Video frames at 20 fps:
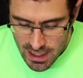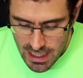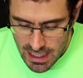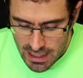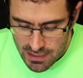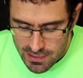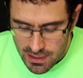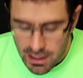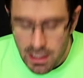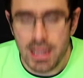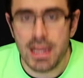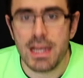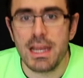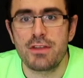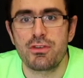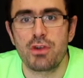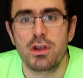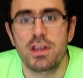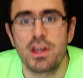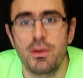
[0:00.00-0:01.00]
is
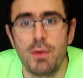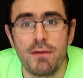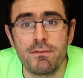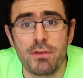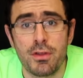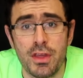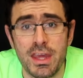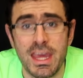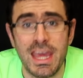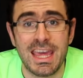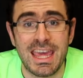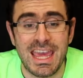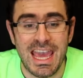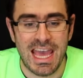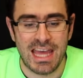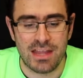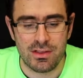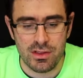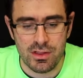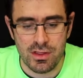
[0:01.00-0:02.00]
clearly trying to do everything it
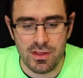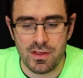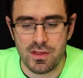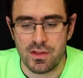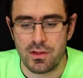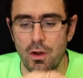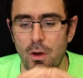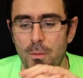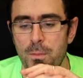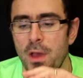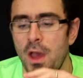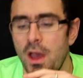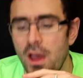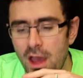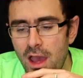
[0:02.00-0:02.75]
can to stop